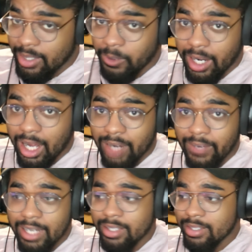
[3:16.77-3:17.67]
and run out
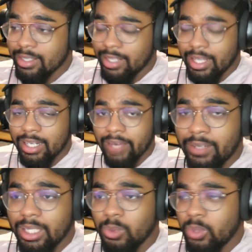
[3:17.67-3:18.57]
of ideas, then they
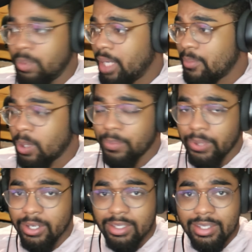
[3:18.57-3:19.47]
definitely will make more
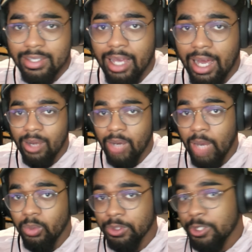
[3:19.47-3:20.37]
appearances.
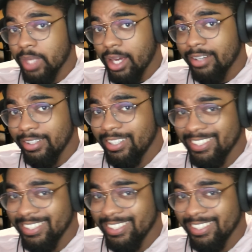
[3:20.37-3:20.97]
I will do that.